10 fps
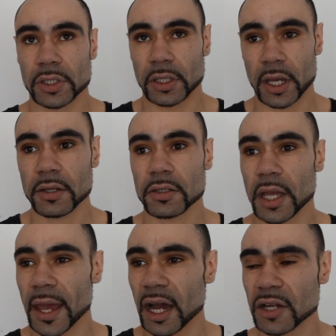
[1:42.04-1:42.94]
Yeah,
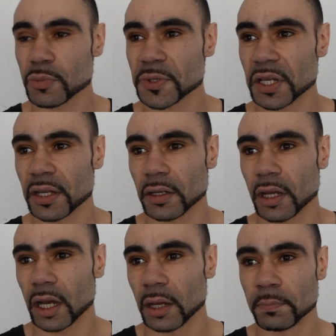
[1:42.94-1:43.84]

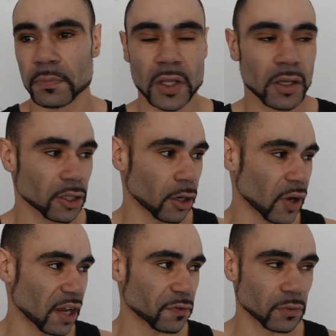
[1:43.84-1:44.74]
100%. You know,
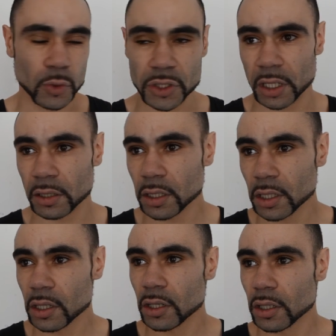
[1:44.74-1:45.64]
Nathan was a
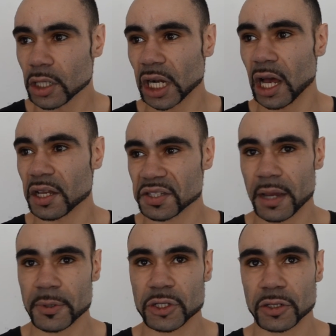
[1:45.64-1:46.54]
class
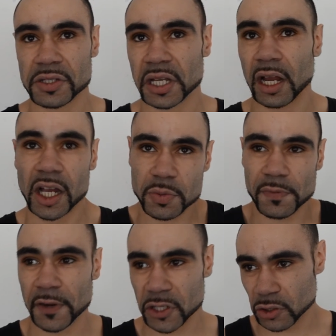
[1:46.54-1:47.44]
amateur, he's a class
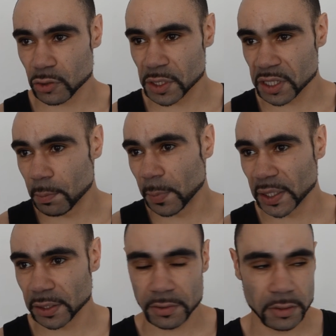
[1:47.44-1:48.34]
professional, he's
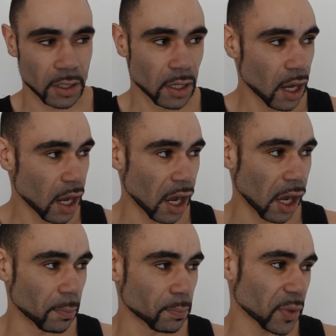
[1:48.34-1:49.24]
unbeaten.
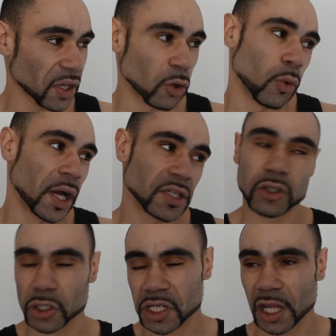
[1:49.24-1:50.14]
He always
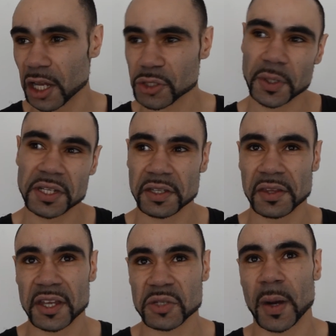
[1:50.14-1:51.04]
looks class when he's in
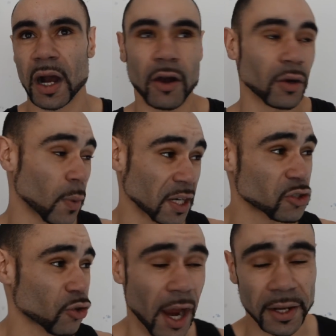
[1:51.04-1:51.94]
there sparring and when he's
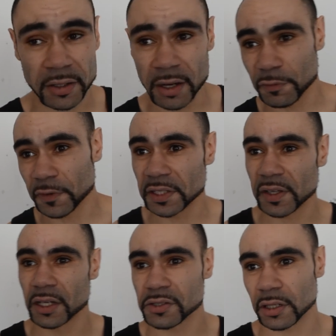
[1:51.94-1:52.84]
training and everything he
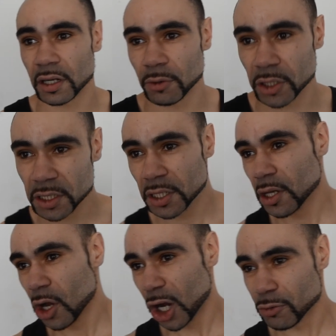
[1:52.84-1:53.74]
does, you know.
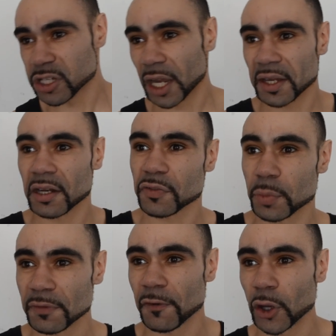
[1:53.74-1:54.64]
I was lucky enough to
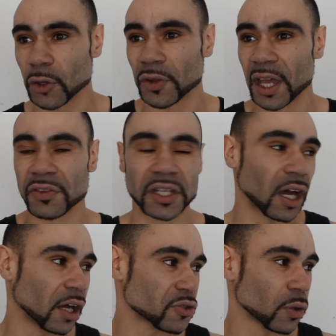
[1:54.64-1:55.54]
be fighting on the
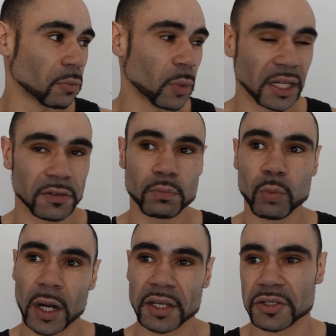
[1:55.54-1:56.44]
undercard to him when he
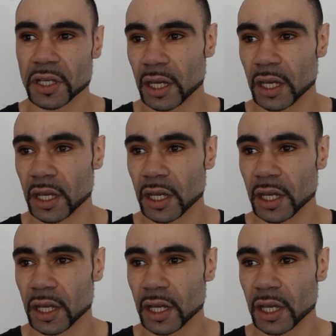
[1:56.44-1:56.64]
won his